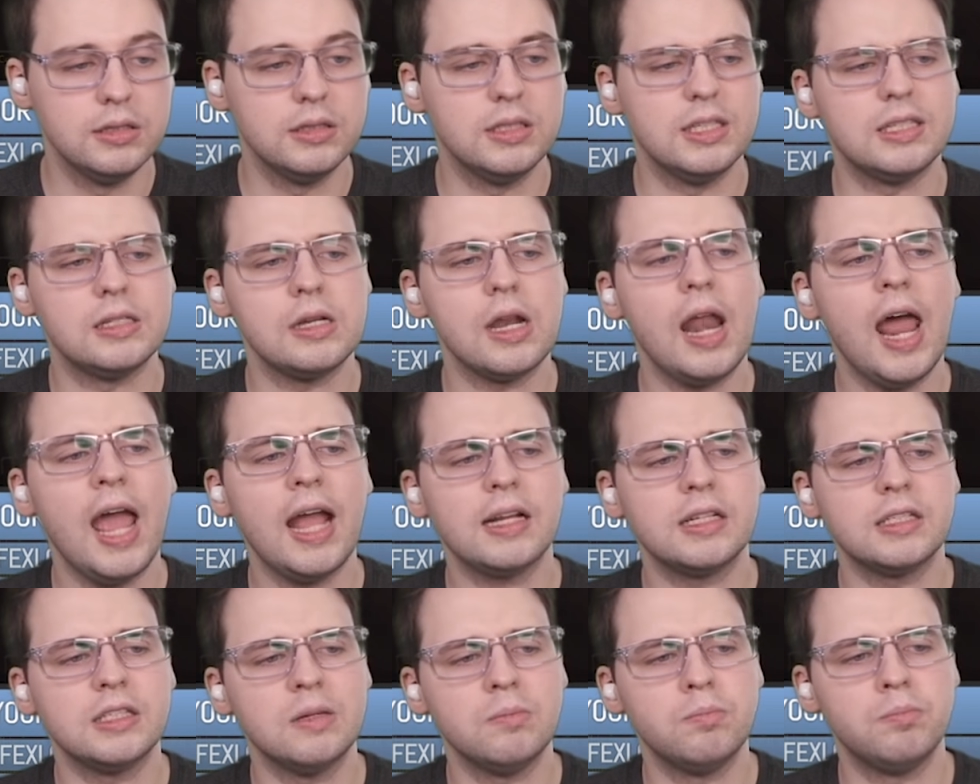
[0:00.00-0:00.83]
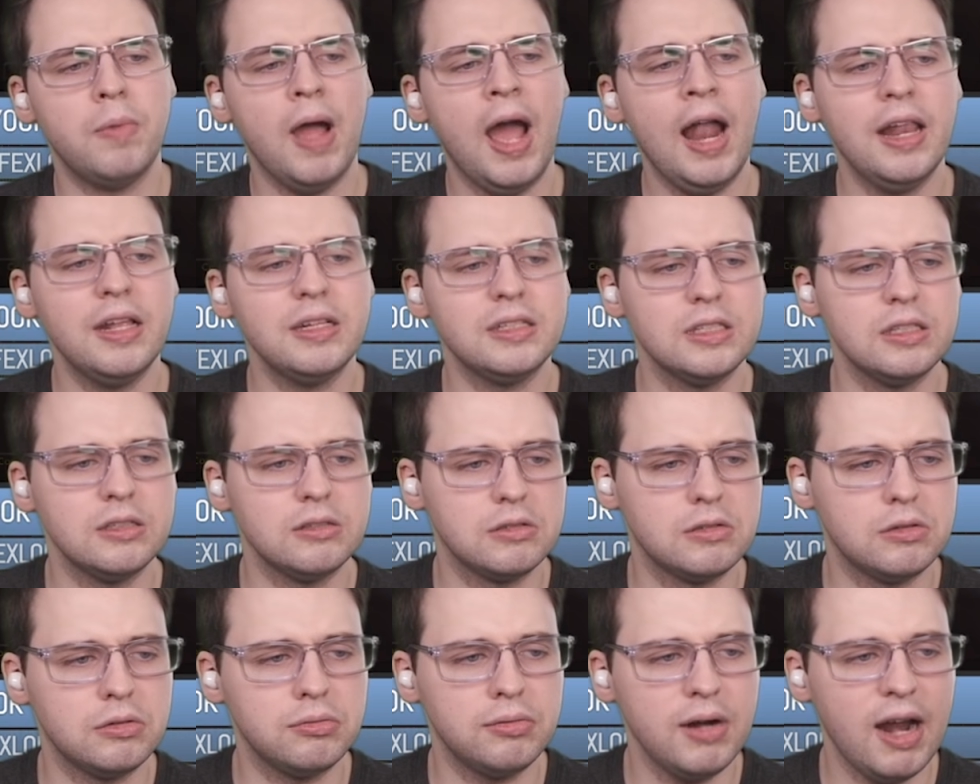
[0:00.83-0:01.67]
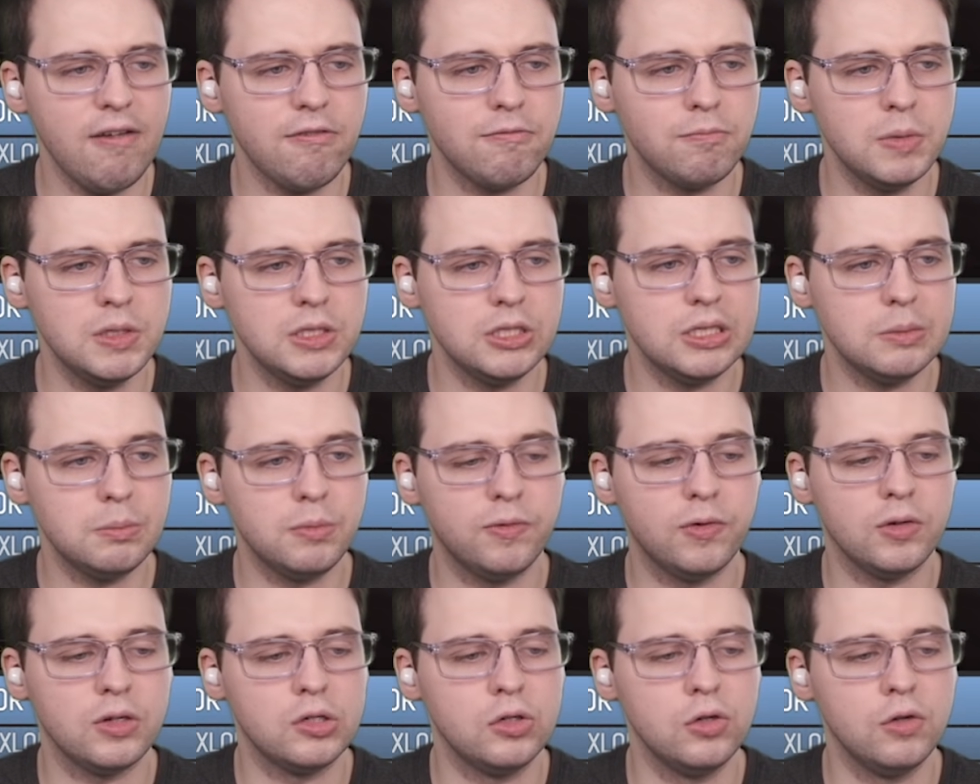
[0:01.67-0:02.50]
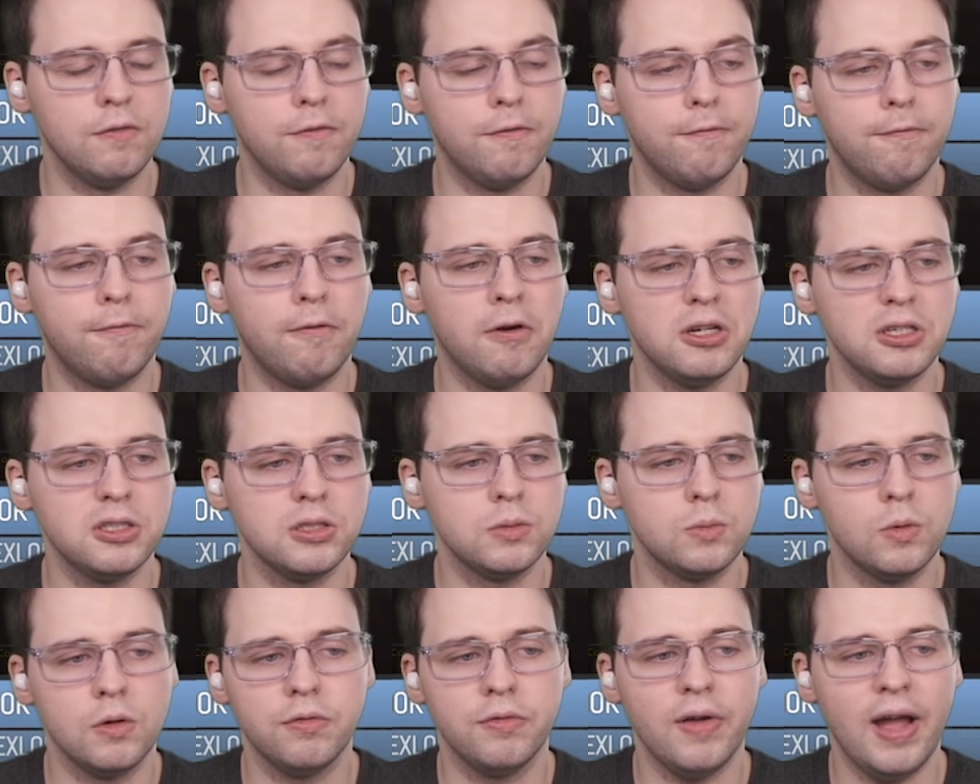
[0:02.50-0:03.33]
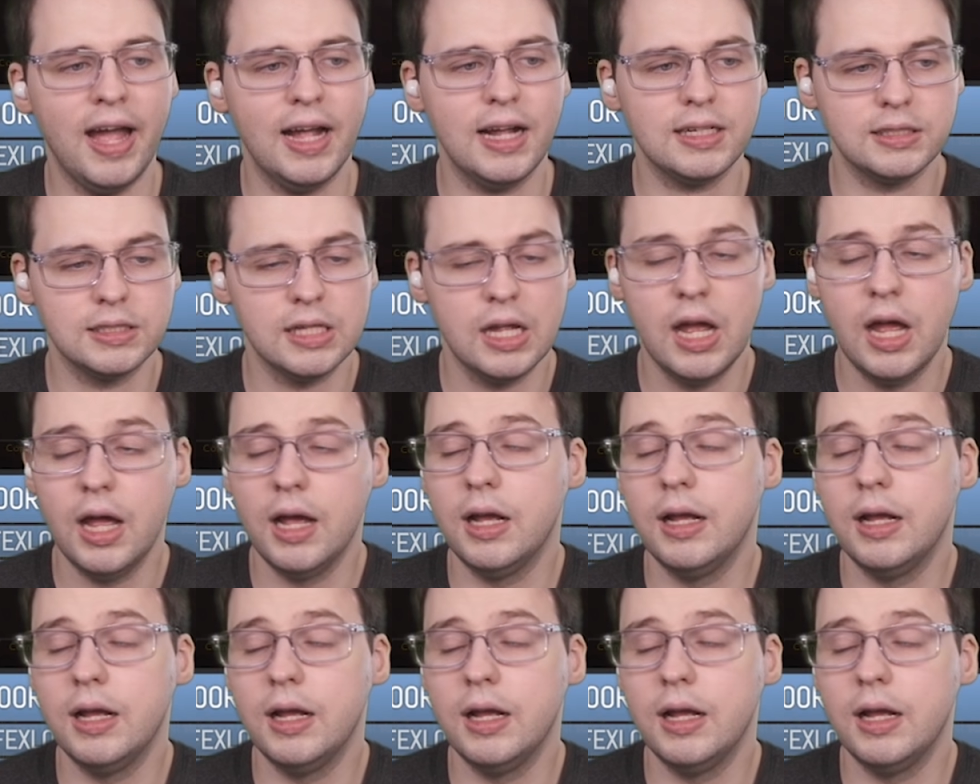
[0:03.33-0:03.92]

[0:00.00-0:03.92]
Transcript: This lacks the balance and craftsmanship of a good Frostwolf axe.